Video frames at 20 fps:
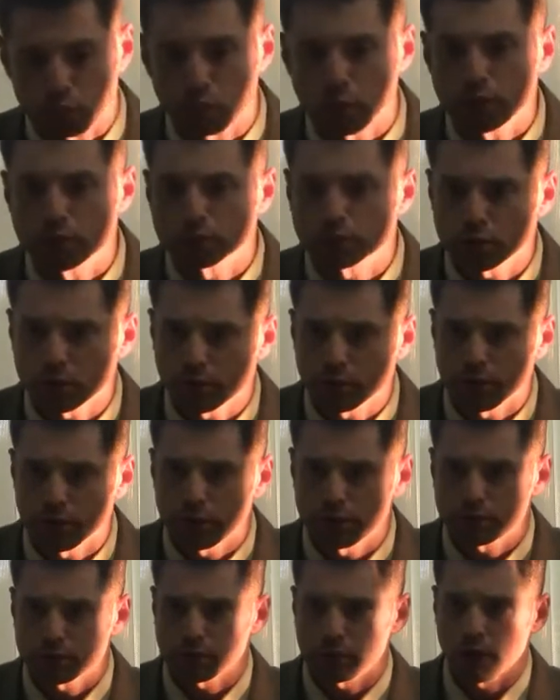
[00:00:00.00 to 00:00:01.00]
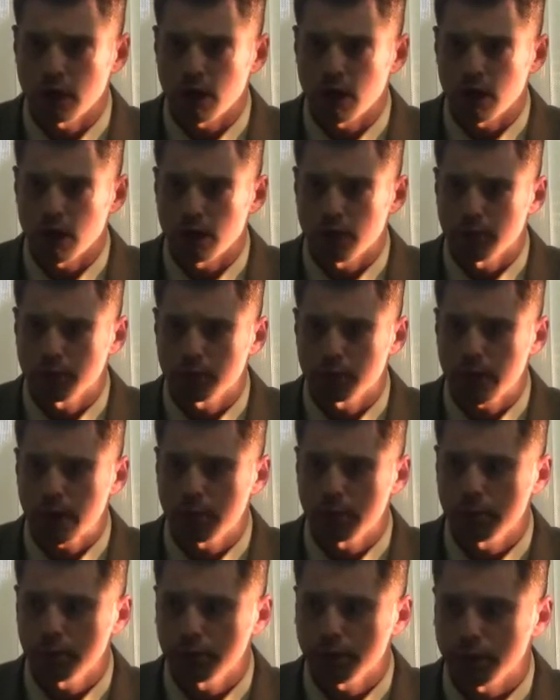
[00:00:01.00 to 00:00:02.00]
conservatives
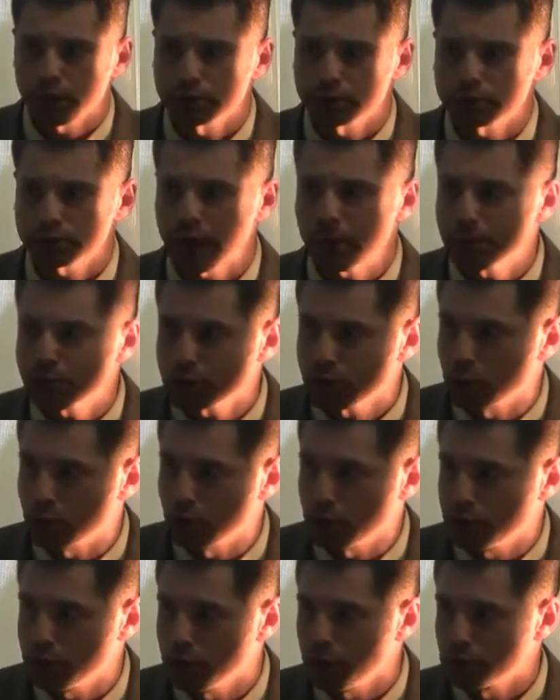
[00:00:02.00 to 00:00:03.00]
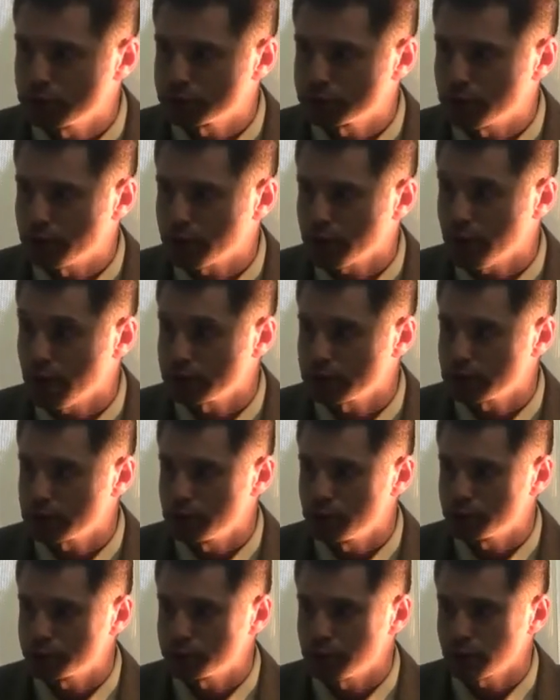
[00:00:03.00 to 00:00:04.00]
probably are skeptical of the notion of a
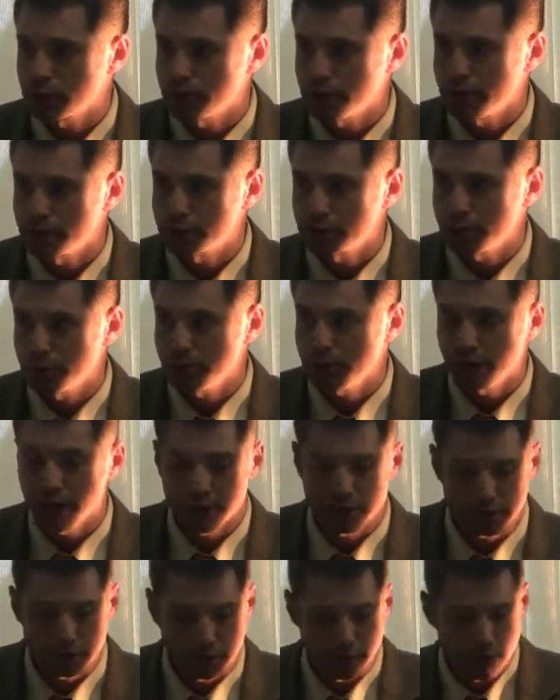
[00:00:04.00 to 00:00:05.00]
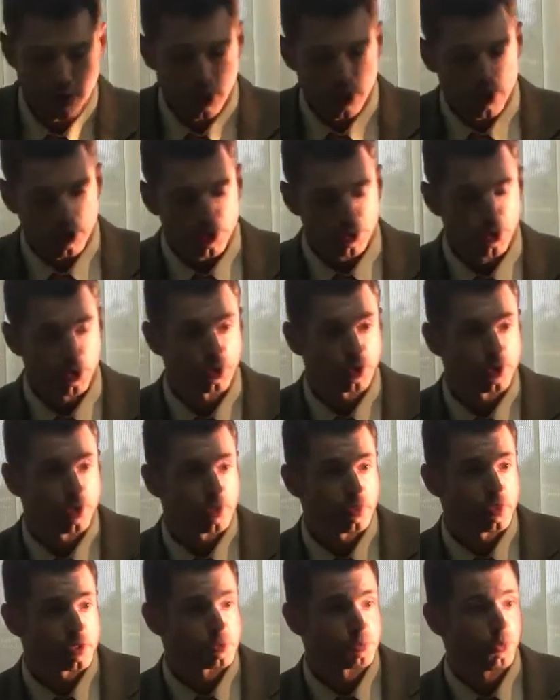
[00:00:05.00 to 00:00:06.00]
constitutional convention, because you're
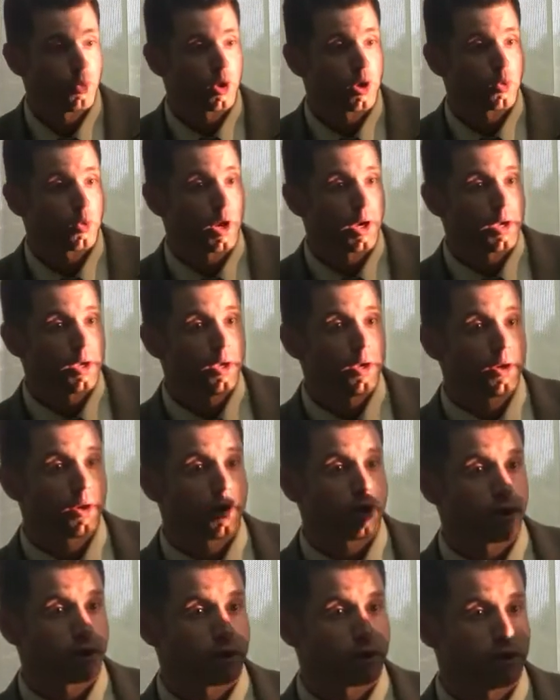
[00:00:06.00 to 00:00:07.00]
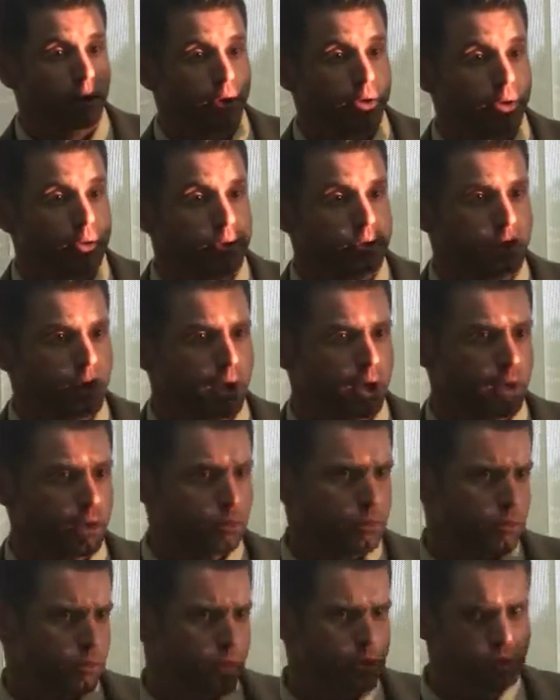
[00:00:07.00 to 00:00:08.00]
reading this book right here, and you're saying,
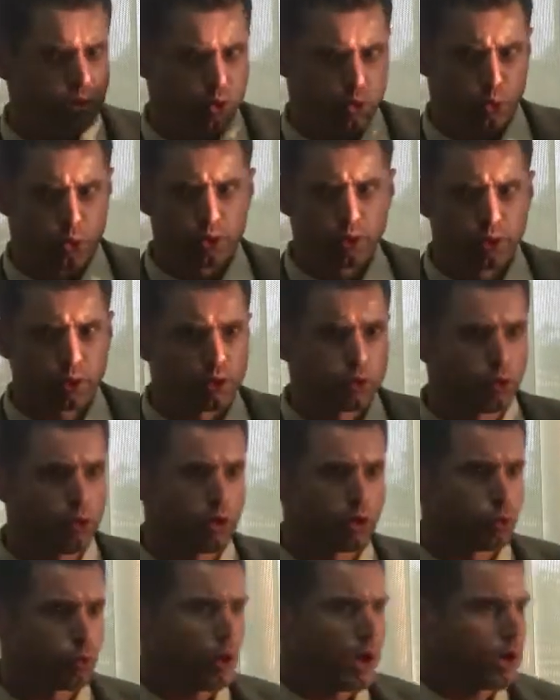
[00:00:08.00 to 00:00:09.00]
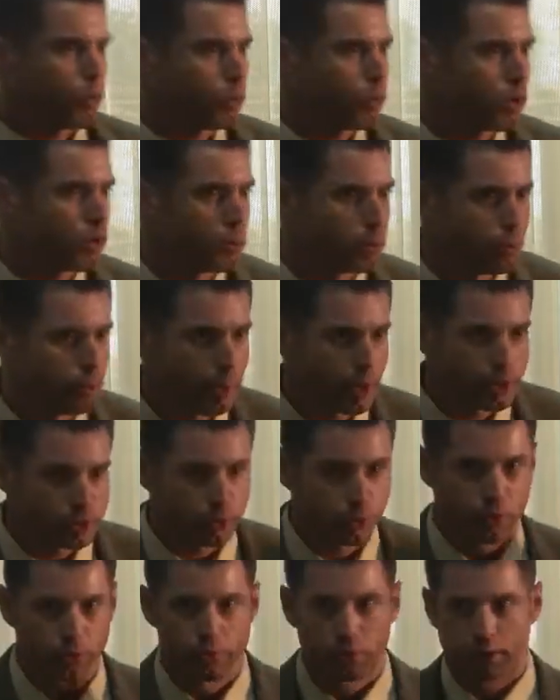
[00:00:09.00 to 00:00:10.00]
this is really good. Why do we want to mess
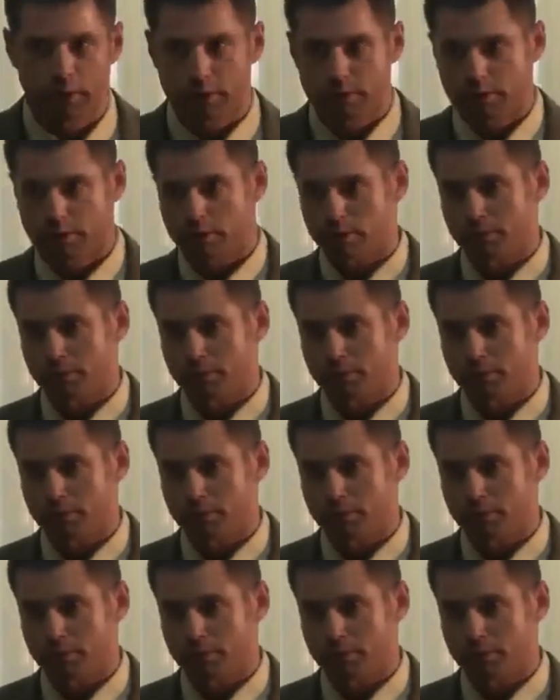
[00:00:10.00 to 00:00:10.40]
with this?